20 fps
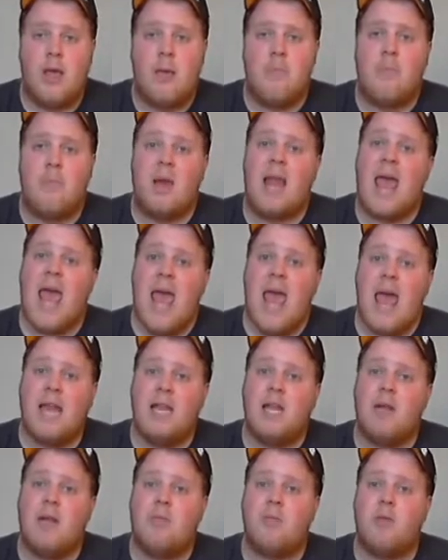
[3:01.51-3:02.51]
but
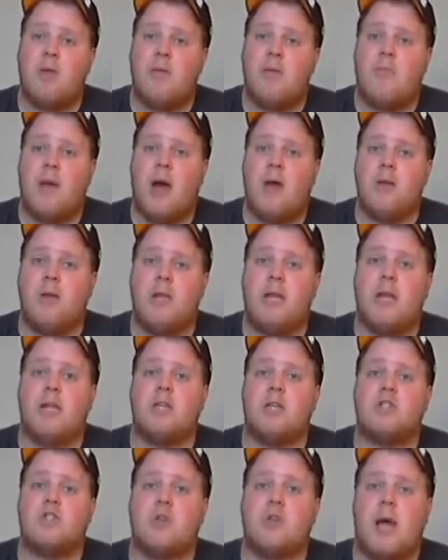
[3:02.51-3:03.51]
ended up rebounding
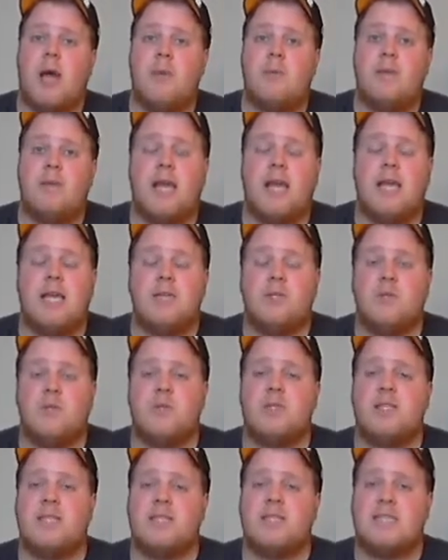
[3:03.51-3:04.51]
and dropped de
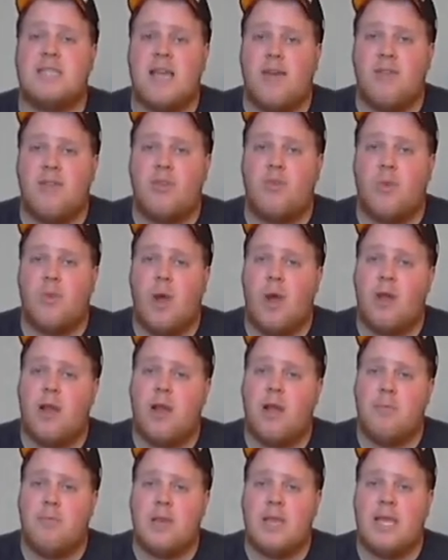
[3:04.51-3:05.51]
Jesus in the 7th round, I
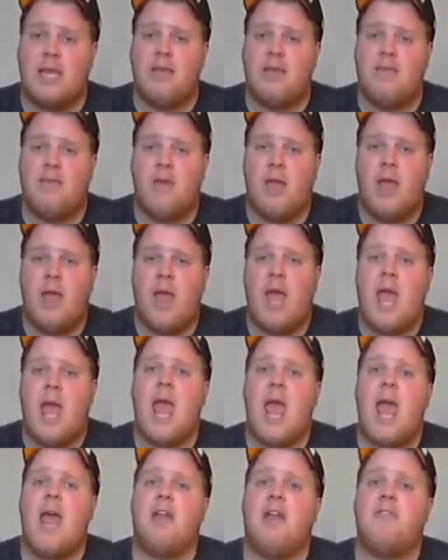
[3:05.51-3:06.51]
believe,
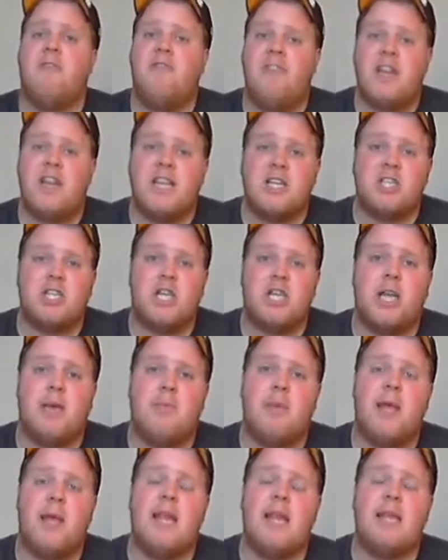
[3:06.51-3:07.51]
and finished him
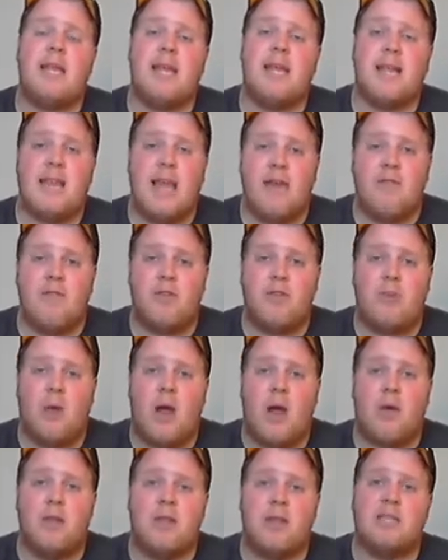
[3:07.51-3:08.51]
in the 11th
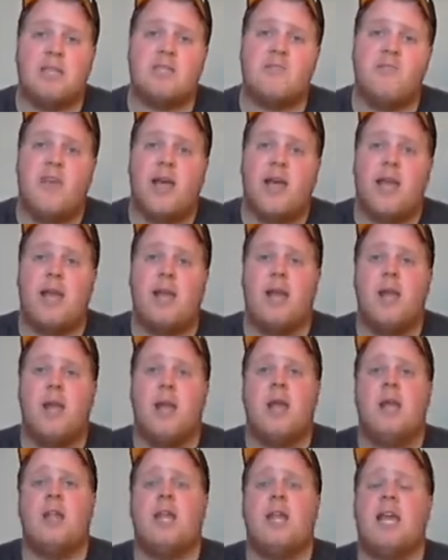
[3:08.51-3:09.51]
round of this fight.
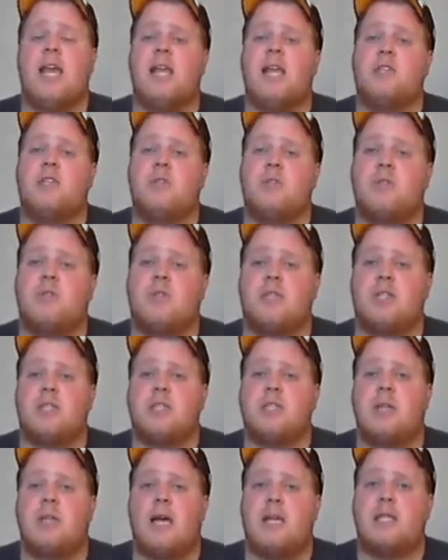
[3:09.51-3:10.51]
De Jesus could
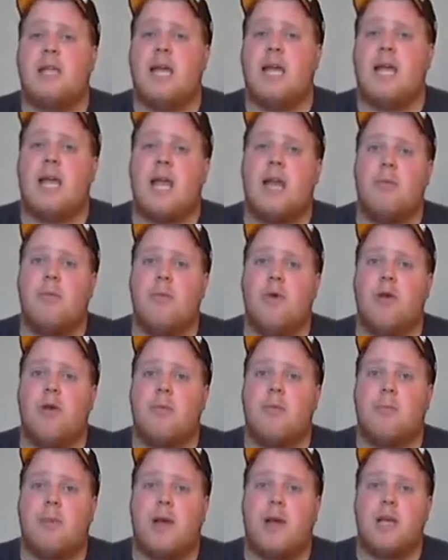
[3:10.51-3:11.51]
just not take any more of the
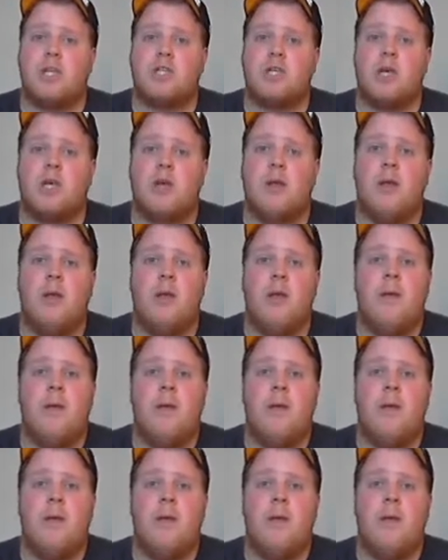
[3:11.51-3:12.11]
pressure